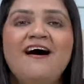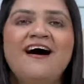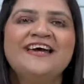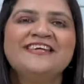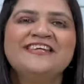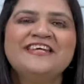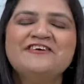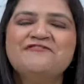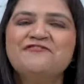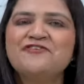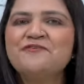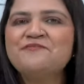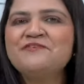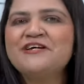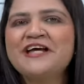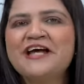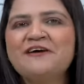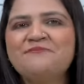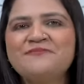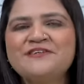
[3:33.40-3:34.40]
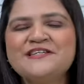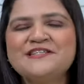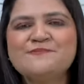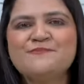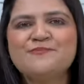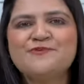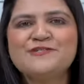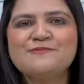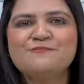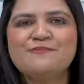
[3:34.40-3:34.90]
I think from the company's
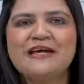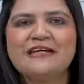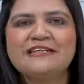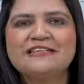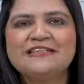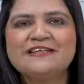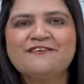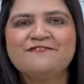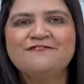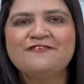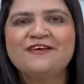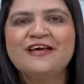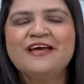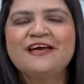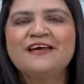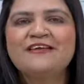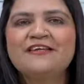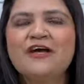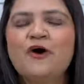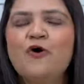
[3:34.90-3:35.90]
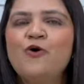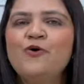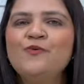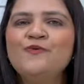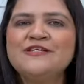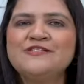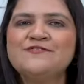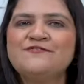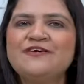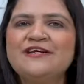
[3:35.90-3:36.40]
perspective, they're
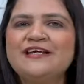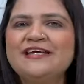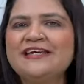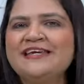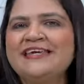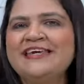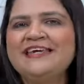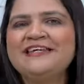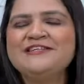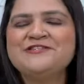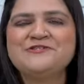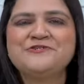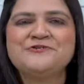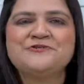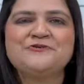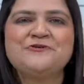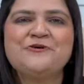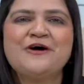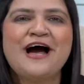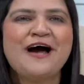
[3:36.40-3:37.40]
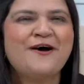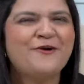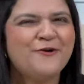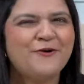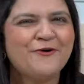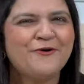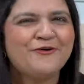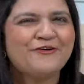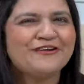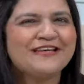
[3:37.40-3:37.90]
always very keen to know how
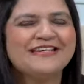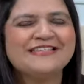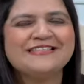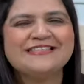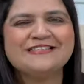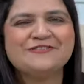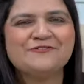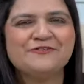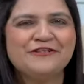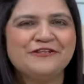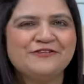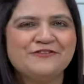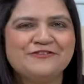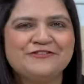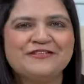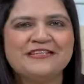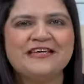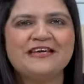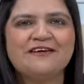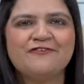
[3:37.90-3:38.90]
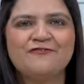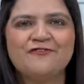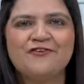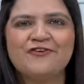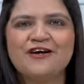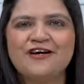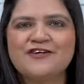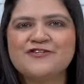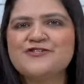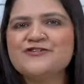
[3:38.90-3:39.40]
long is it going to take for
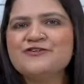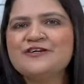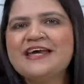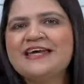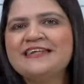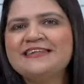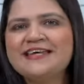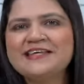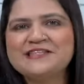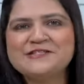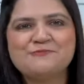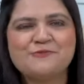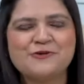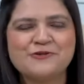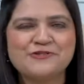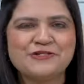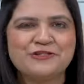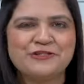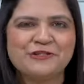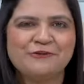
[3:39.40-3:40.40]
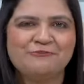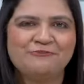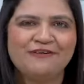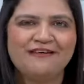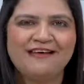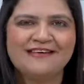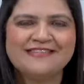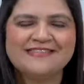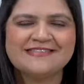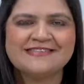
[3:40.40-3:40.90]
us to get that sponsorship
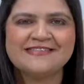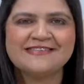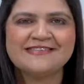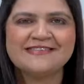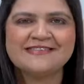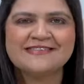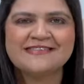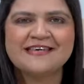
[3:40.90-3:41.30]
license.